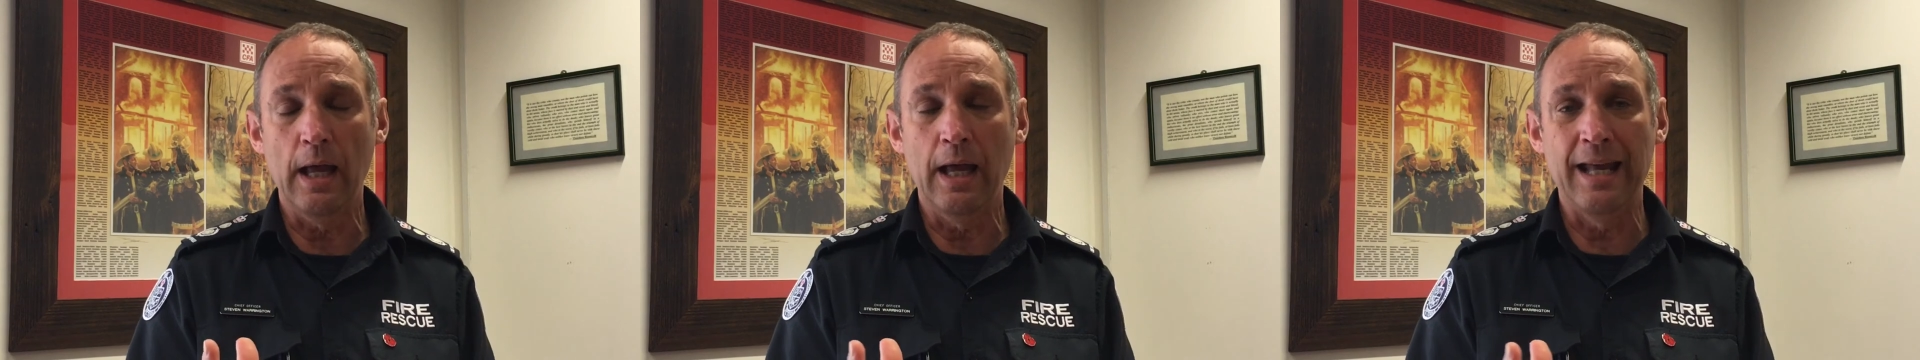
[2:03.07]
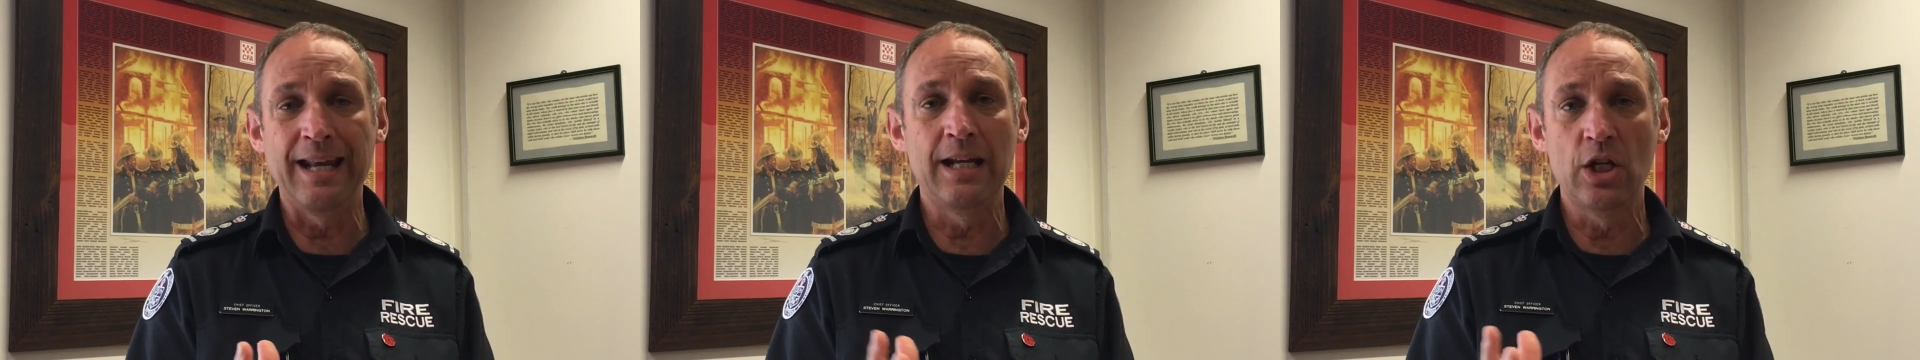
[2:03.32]

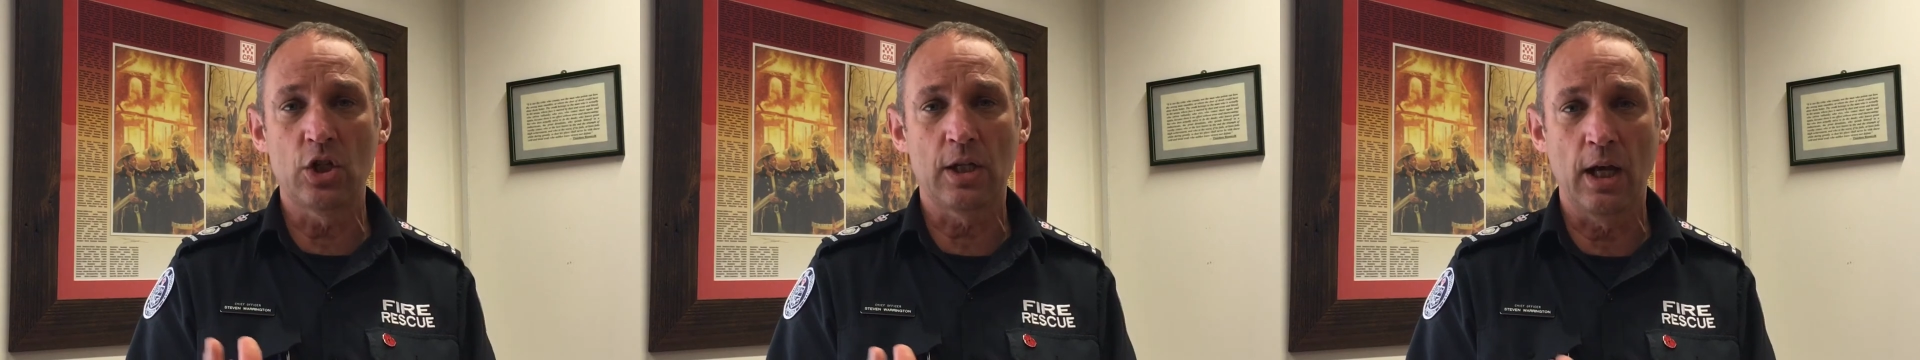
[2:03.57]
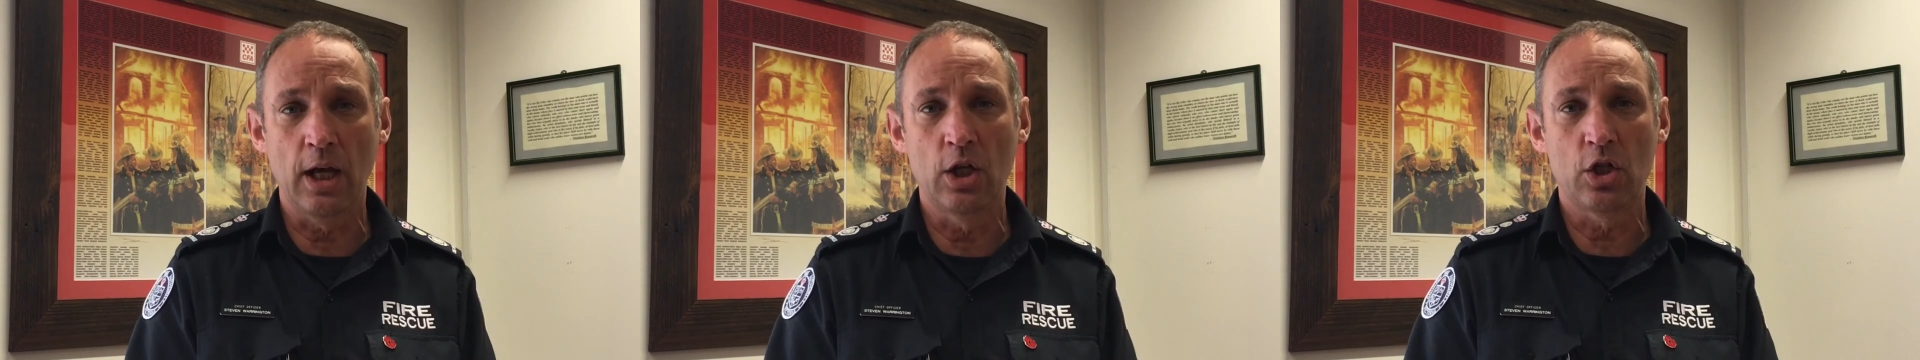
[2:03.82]
at any
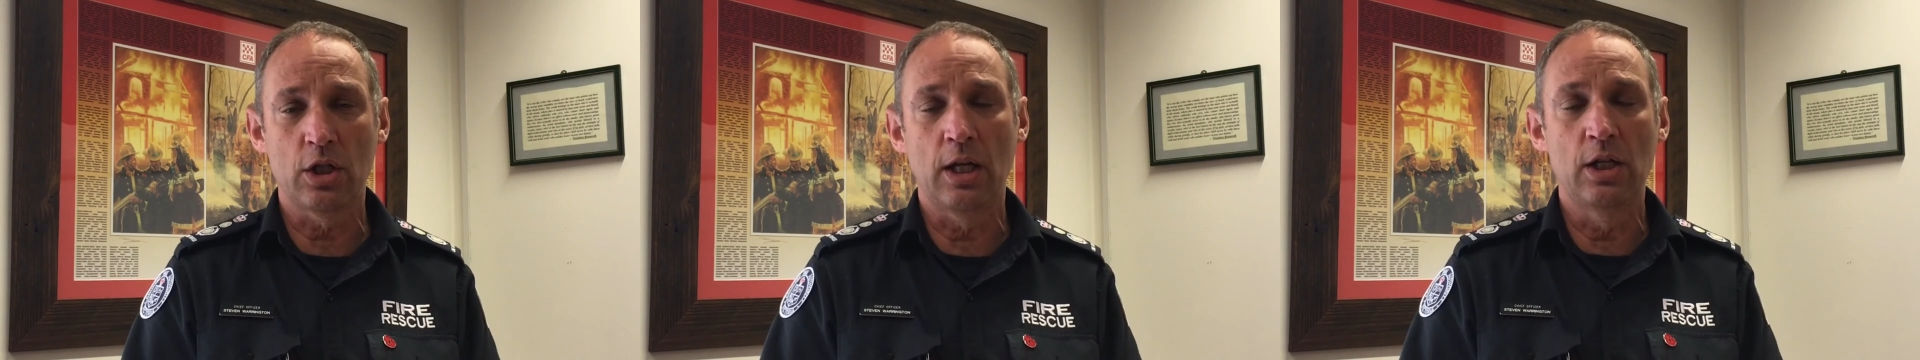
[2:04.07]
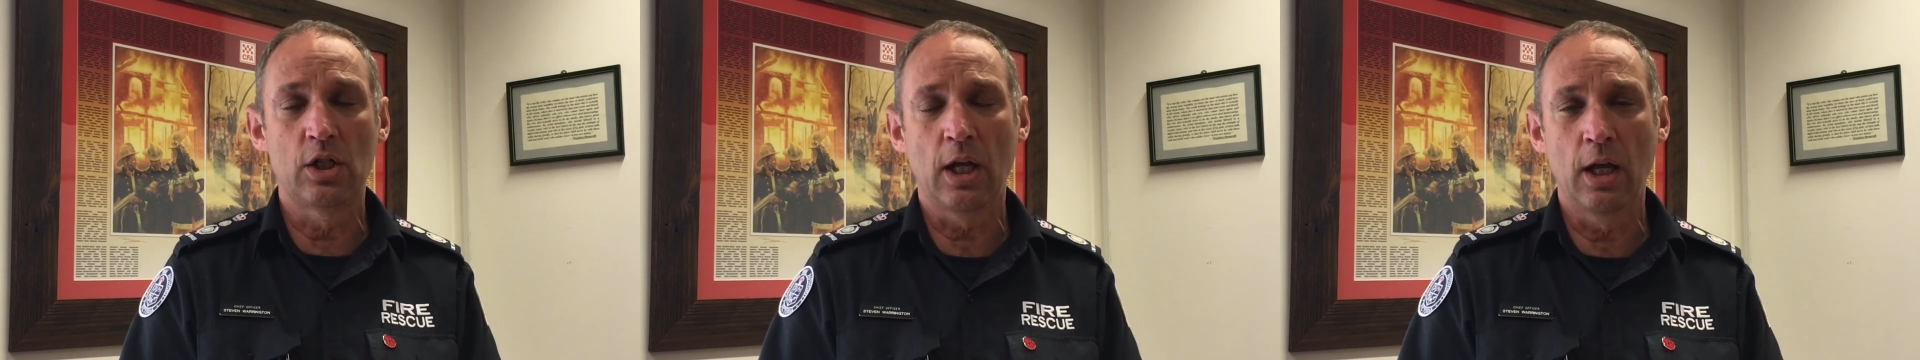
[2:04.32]
stage
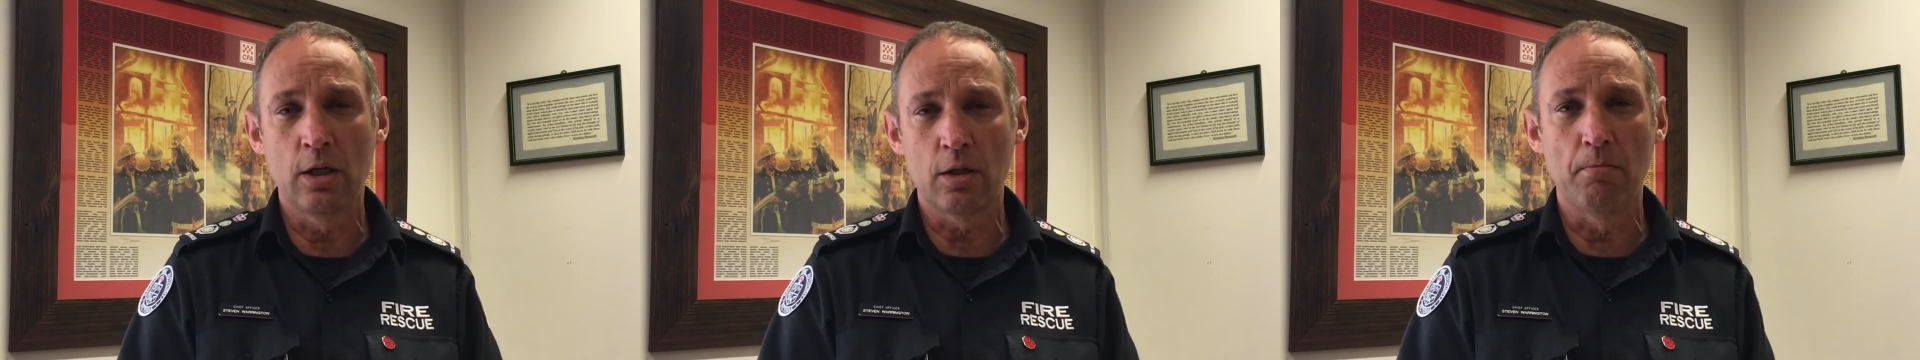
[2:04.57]
intend to